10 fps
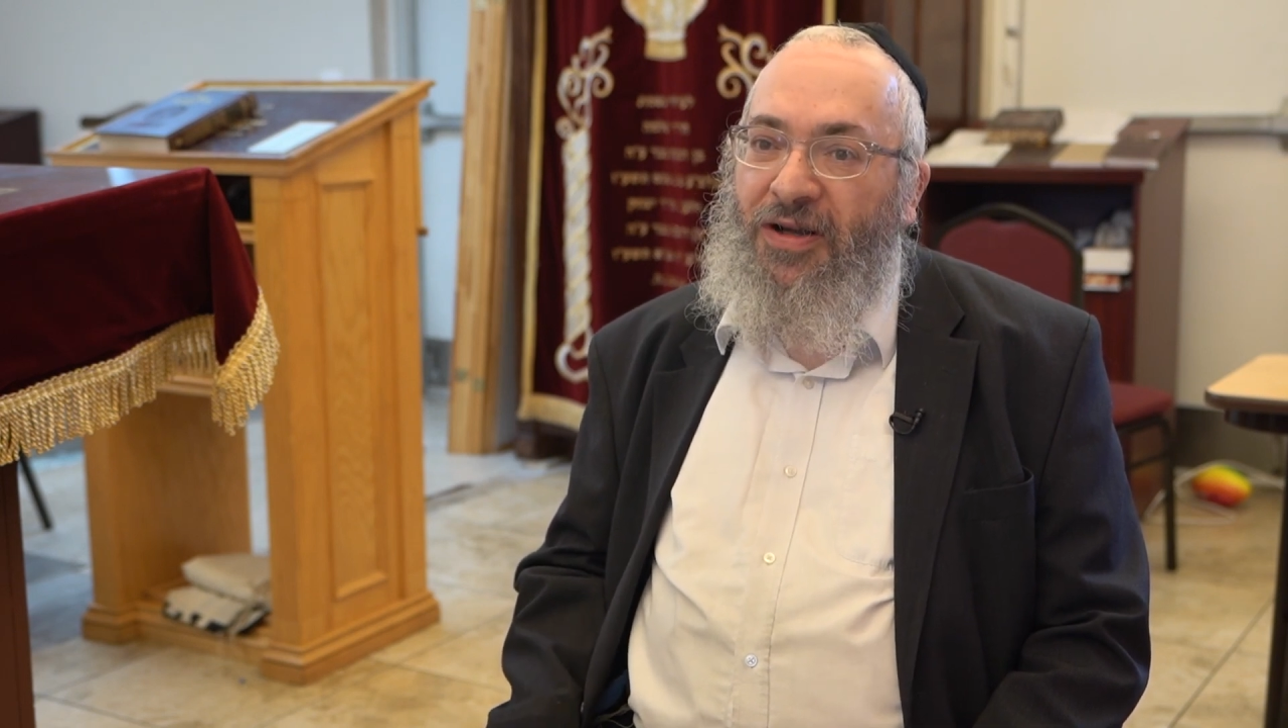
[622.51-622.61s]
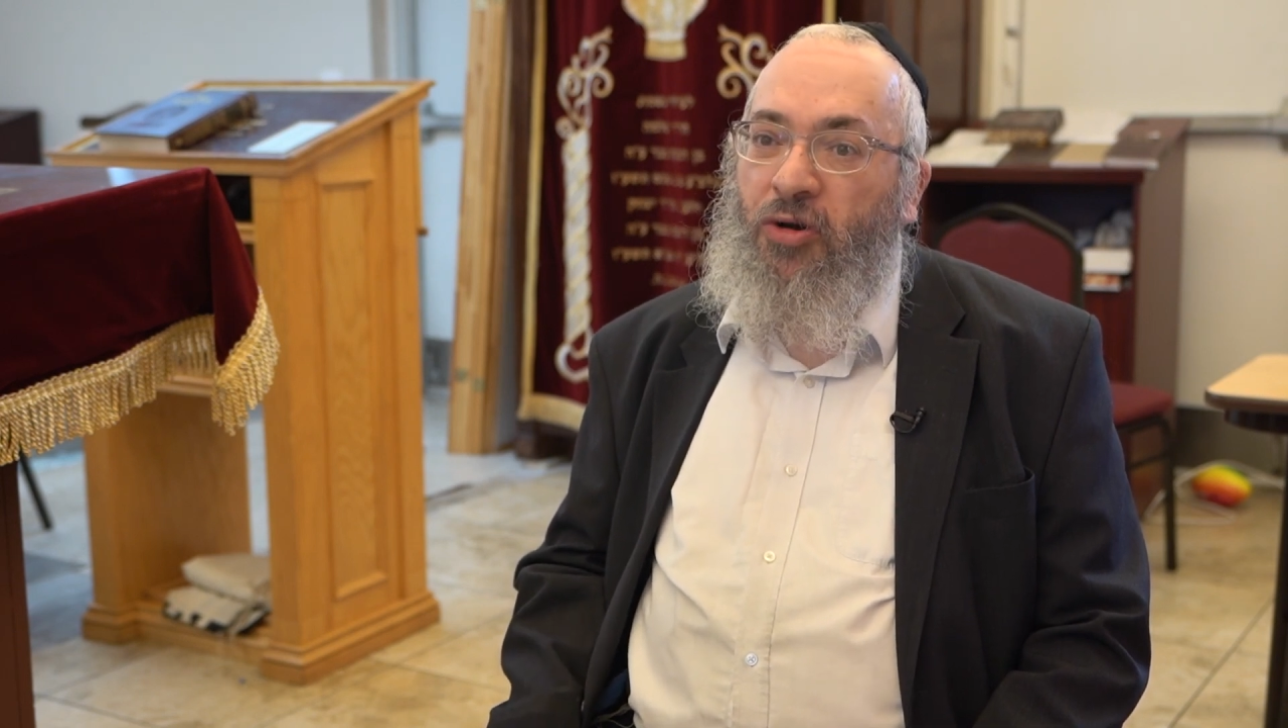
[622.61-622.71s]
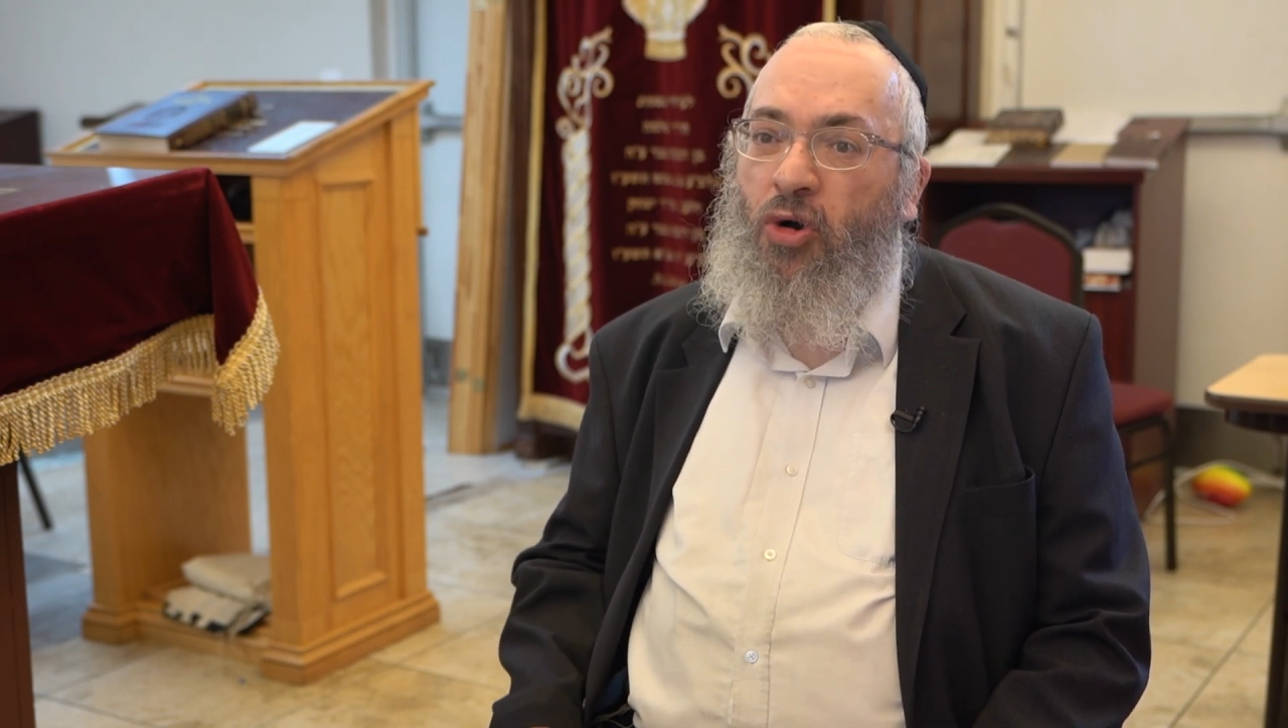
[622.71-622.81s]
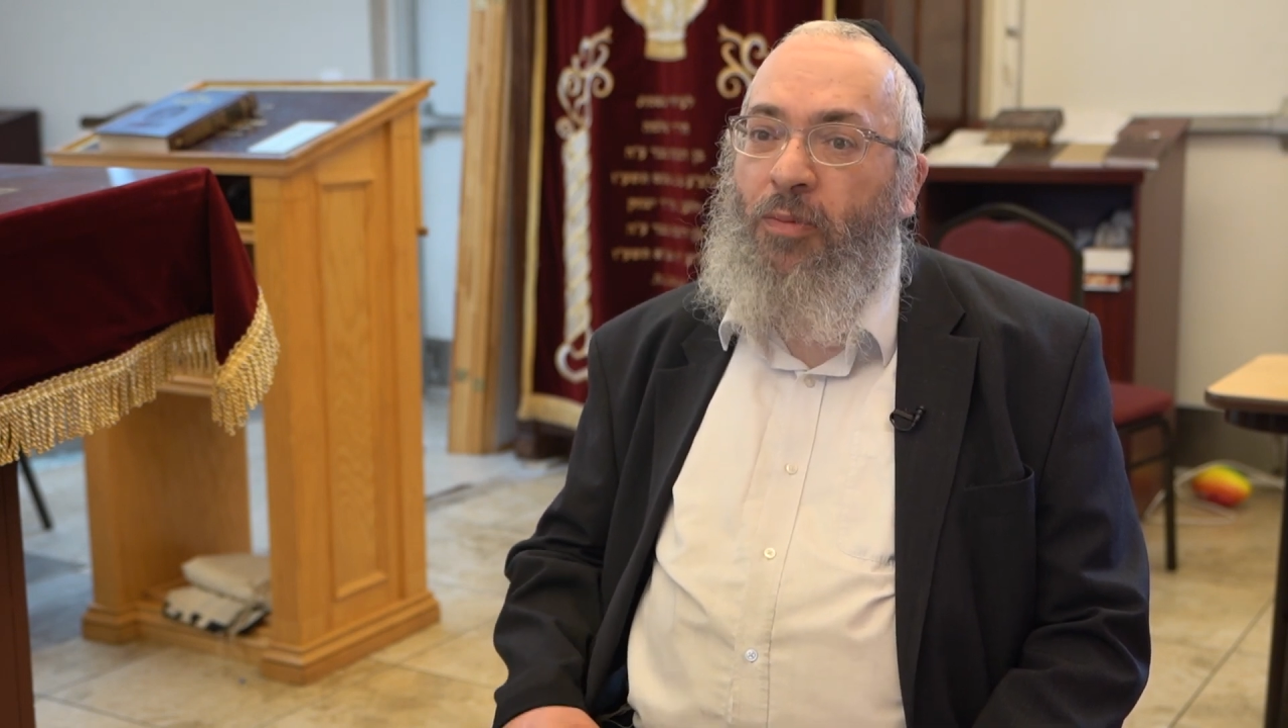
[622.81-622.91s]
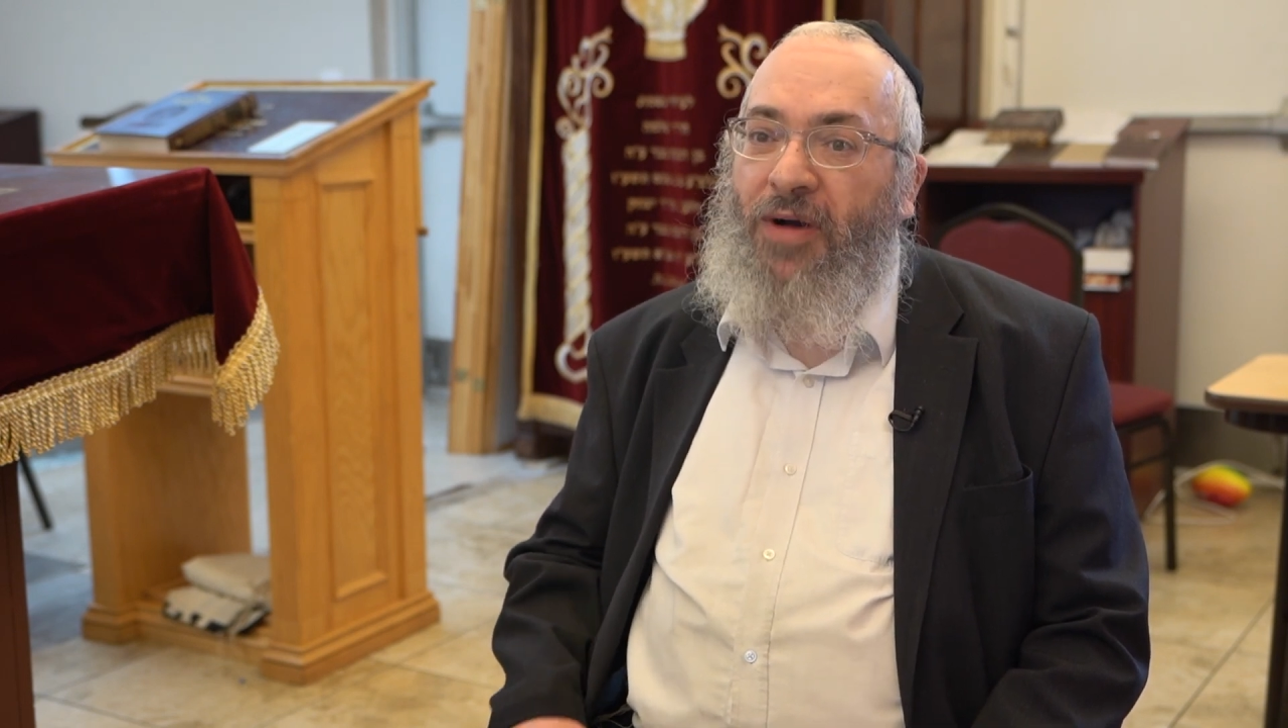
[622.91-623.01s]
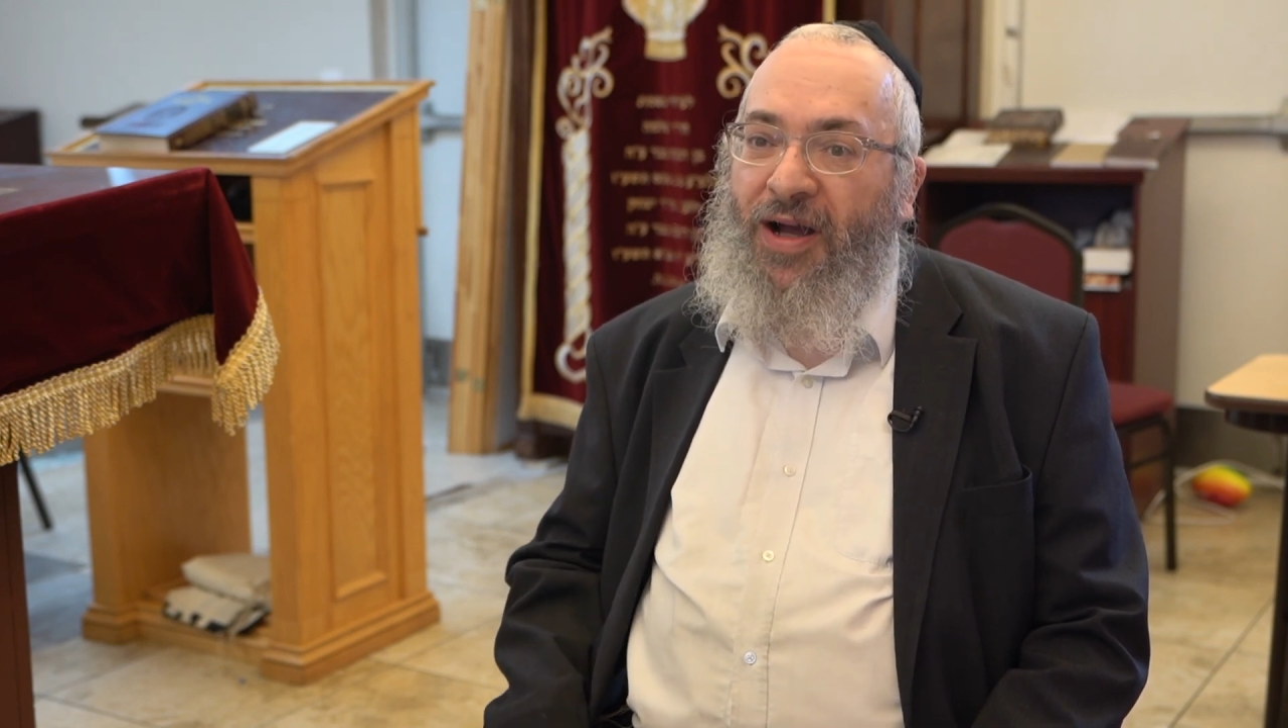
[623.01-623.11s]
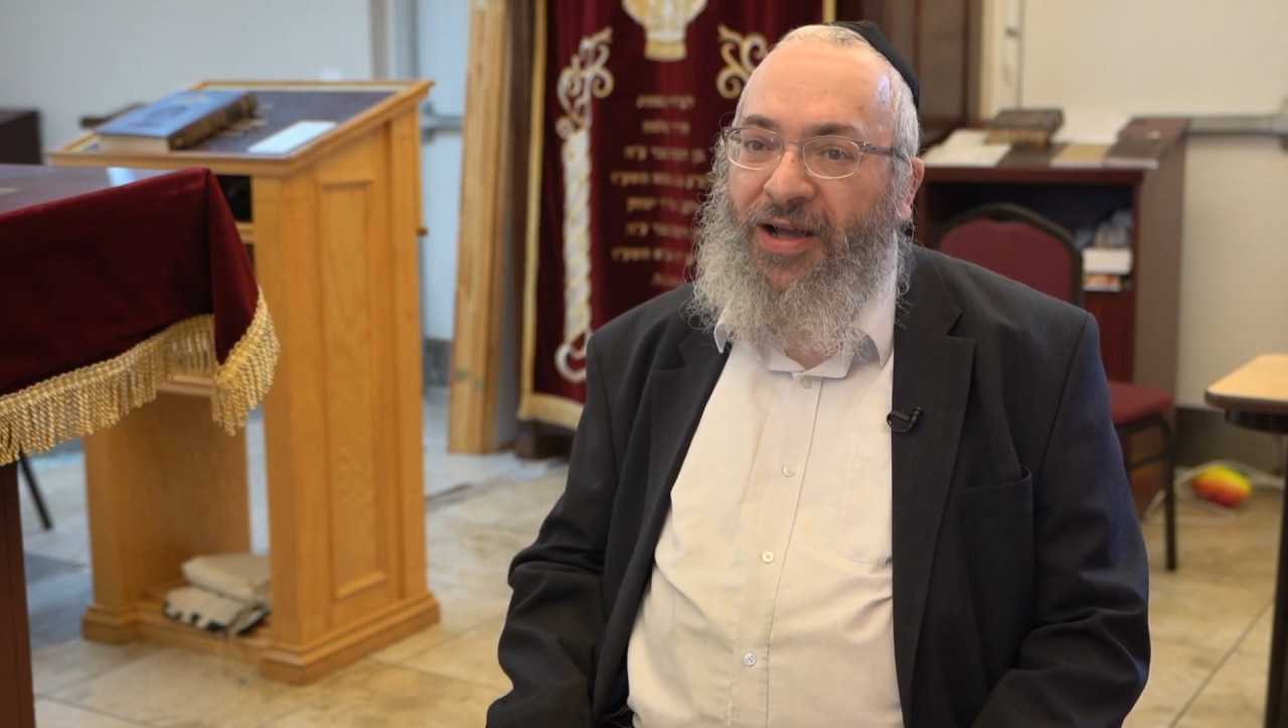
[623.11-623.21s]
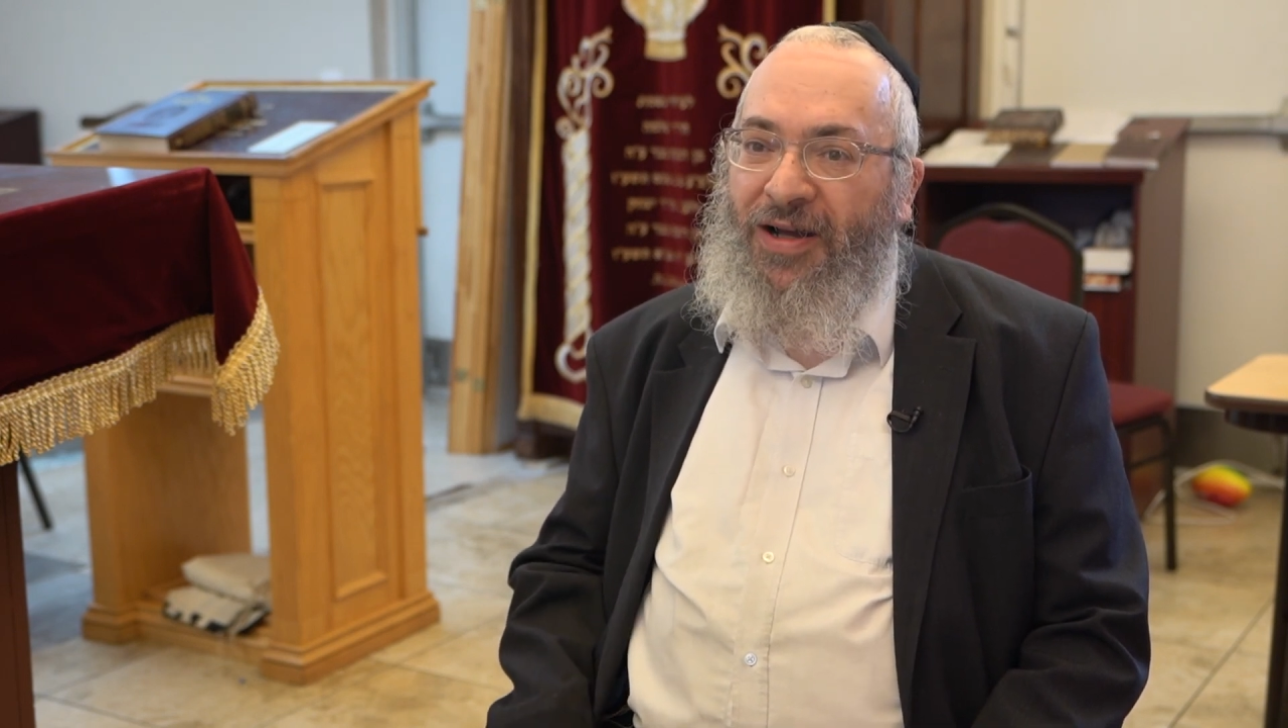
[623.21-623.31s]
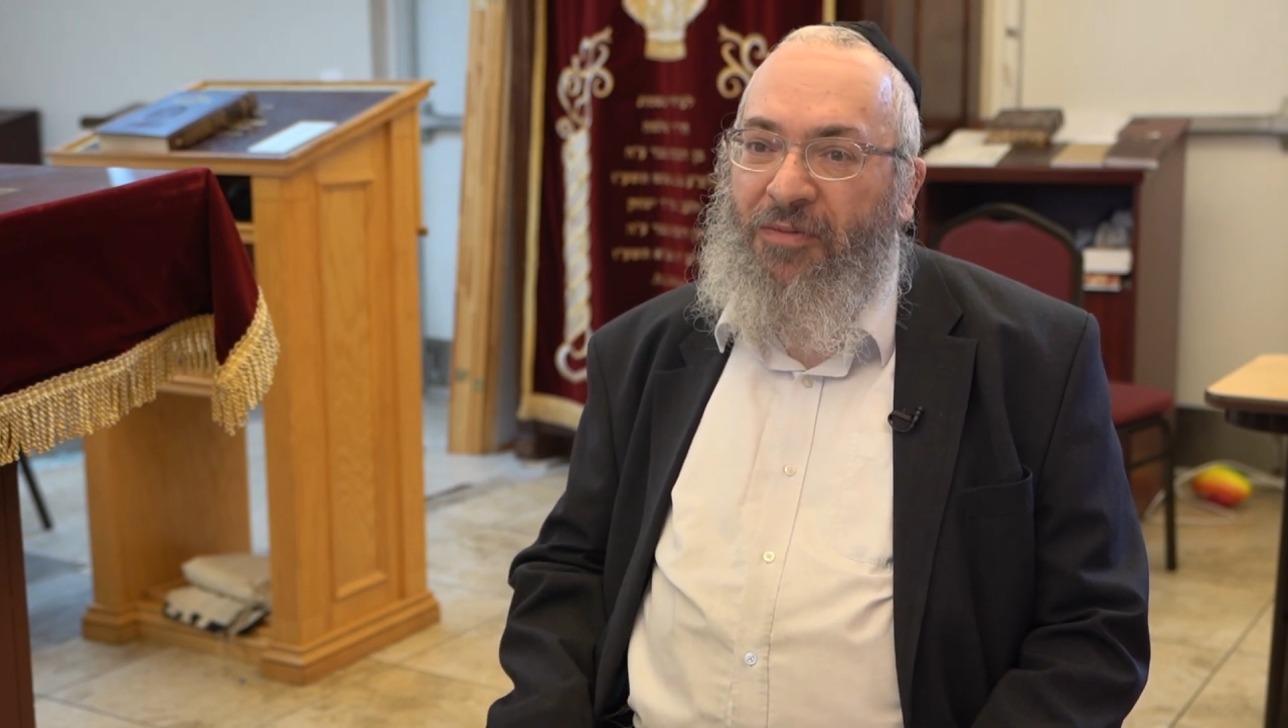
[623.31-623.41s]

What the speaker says: "Who am I